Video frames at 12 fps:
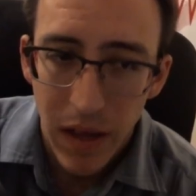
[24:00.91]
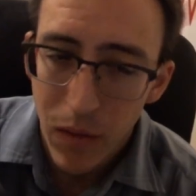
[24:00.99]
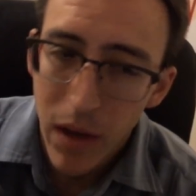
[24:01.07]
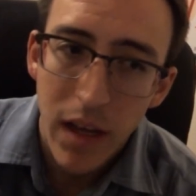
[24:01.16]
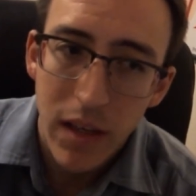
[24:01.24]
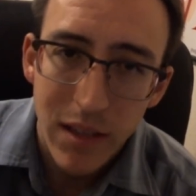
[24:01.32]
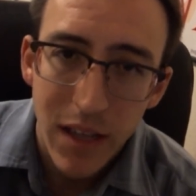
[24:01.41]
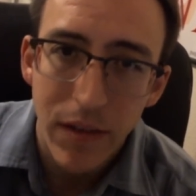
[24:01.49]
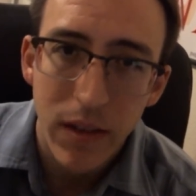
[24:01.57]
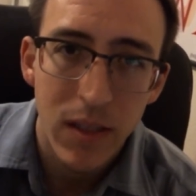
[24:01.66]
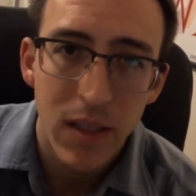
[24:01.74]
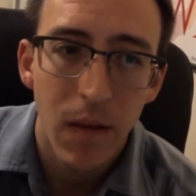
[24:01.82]
the way, a
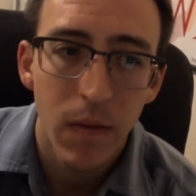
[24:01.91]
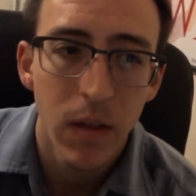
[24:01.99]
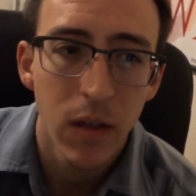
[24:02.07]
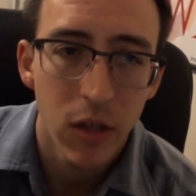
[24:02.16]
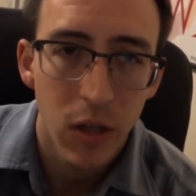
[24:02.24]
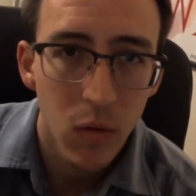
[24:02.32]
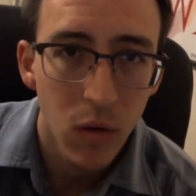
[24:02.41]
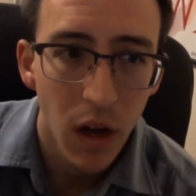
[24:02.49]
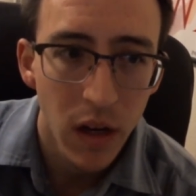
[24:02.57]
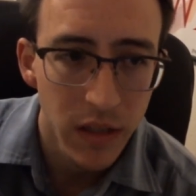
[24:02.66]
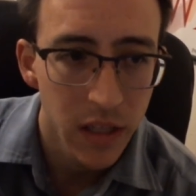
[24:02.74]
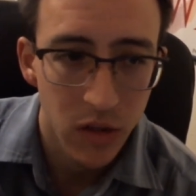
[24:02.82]
7/7
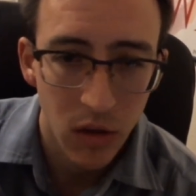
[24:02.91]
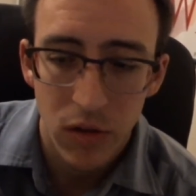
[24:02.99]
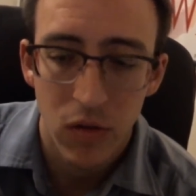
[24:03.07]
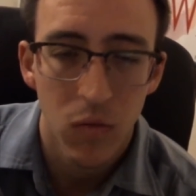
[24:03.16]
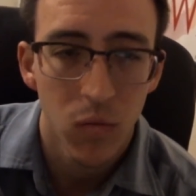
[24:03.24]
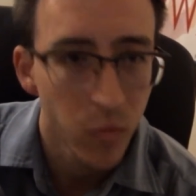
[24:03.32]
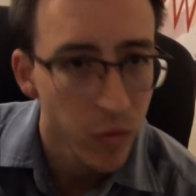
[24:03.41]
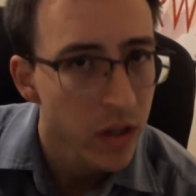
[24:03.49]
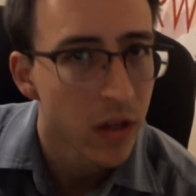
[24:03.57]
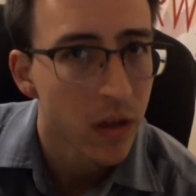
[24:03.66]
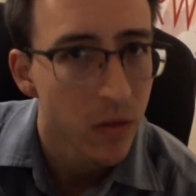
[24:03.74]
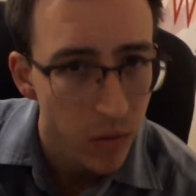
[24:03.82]
2-cost is also
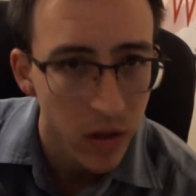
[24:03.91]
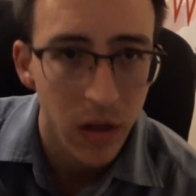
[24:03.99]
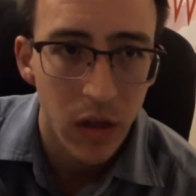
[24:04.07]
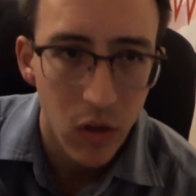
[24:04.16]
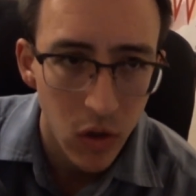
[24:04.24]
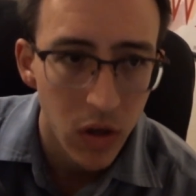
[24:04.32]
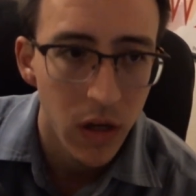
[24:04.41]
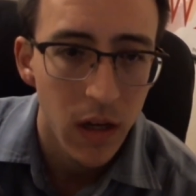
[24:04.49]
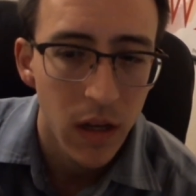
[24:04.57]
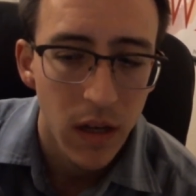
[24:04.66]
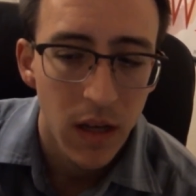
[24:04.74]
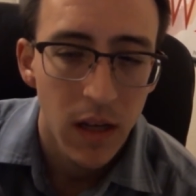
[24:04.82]
really, really good.
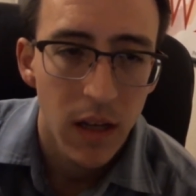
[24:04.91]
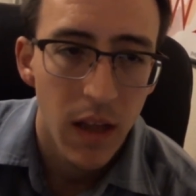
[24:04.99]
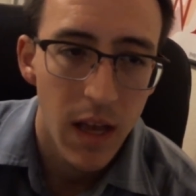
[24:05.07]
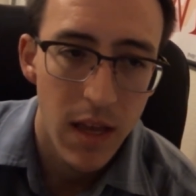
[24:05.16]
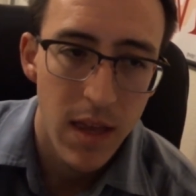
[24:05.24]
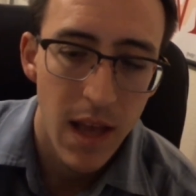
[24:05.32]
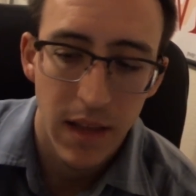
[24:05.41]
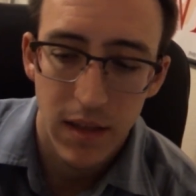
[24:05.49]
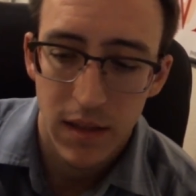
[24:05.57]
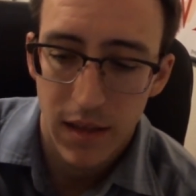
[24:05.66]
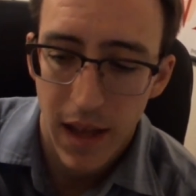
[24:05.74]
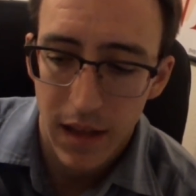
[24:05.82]
Like,
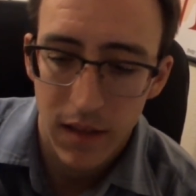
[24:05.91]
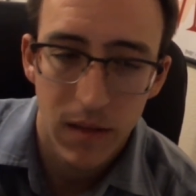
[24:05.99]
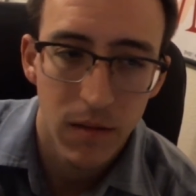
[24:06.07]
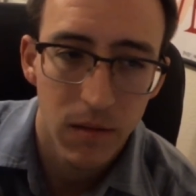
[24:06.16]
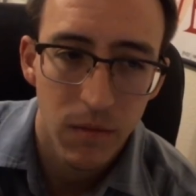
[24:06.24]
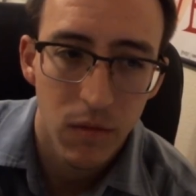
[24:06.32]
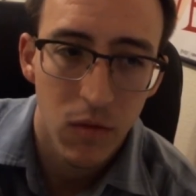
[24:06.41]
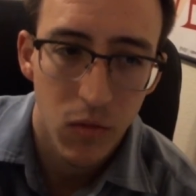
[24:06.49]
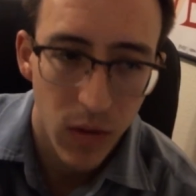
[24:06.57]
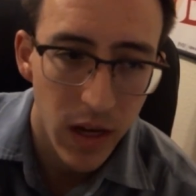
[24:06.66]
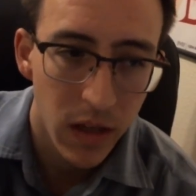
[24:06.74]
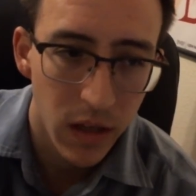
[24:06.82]
that's
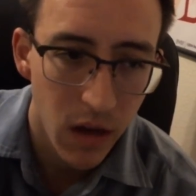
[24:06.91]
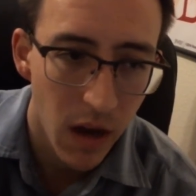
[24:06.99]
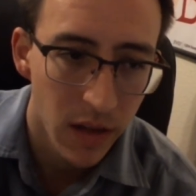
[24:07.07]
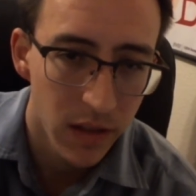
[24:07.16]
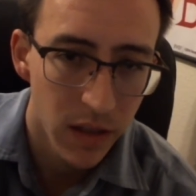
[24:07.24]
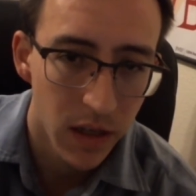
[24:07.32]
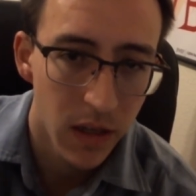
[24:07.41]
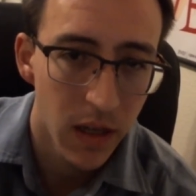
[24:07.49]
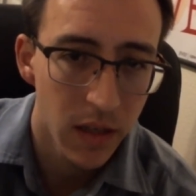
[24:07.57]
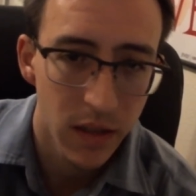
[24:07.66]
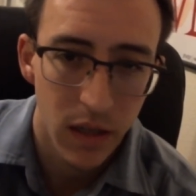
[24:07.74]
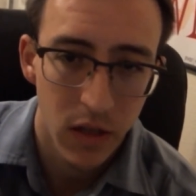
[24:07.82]
greatly costed.
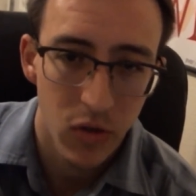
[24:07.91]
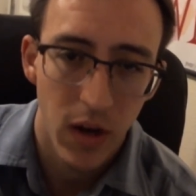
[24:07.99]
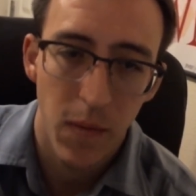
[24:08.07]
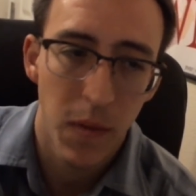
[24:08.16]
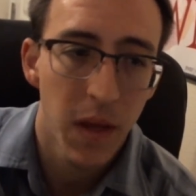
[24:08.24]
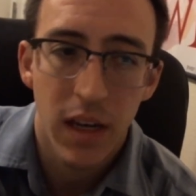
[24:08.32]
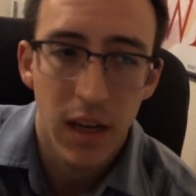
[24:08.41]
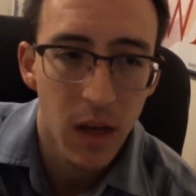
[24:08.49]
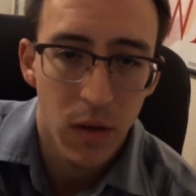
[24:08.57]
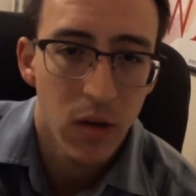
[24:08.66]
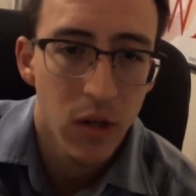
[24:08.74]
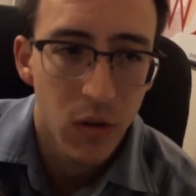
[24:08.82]
It's going to trade with any
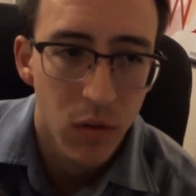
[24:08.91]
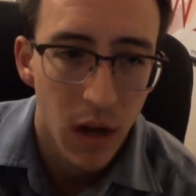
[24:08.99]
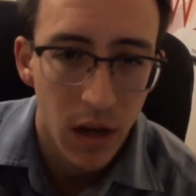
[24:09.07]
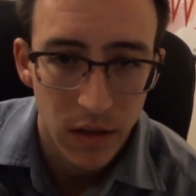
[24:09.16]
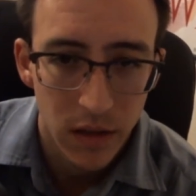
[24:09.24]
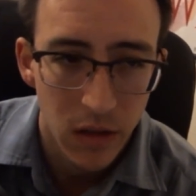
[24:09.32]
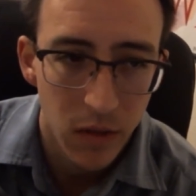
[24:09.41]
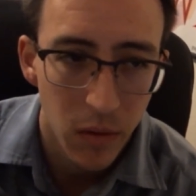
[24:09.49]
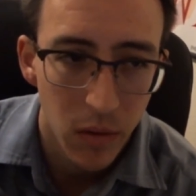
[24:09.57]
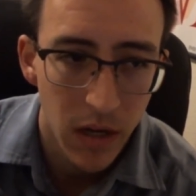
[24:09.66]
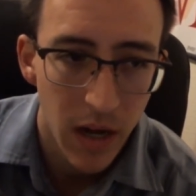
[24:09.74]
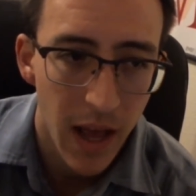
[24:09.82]
other 2-cost your
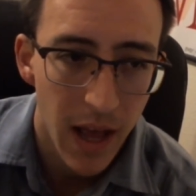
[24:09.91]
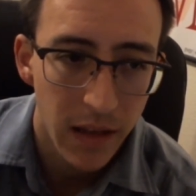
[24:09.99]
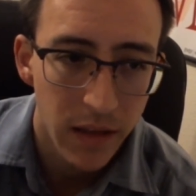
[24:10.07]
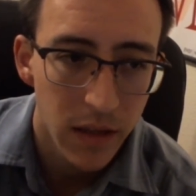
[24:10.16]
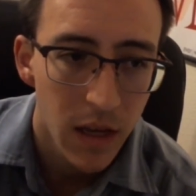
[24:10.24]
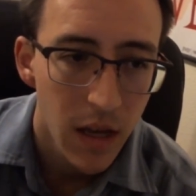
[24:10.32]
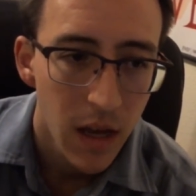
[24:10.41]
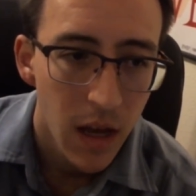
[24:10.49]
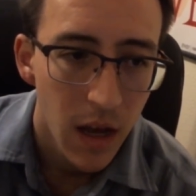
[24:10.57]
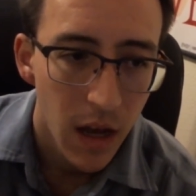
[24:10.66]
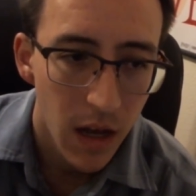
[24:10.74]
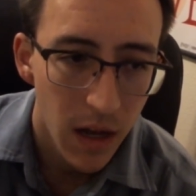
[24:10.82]
opponent has
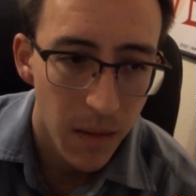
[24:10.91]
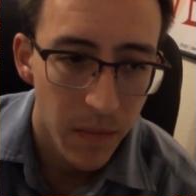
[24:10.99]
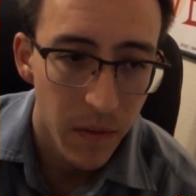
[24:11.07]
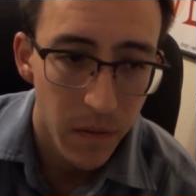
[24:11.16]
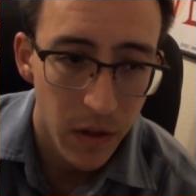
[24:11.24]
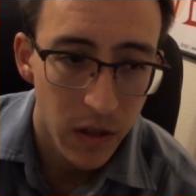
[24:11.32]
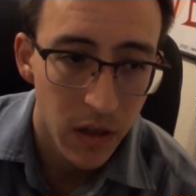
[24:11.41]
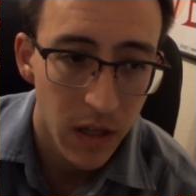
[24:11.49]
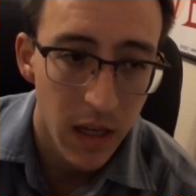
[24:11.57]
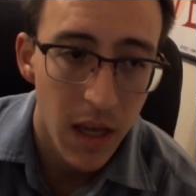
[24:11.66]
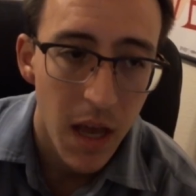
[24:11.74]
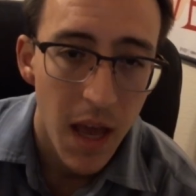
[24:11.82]

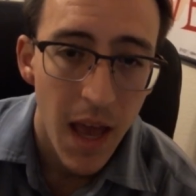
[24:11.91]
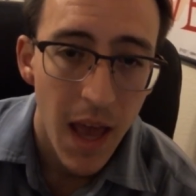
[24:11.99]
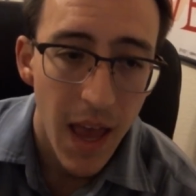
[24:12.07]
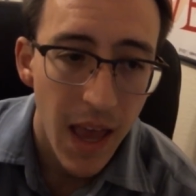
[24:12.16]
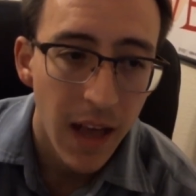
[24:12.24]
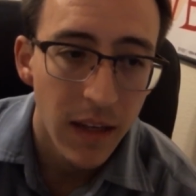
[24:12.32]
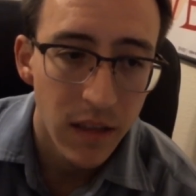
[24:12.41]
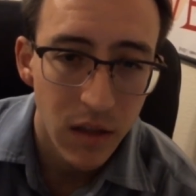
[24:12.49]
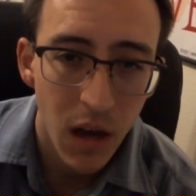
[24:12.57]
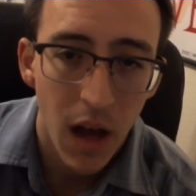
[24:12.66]
efficiently, and it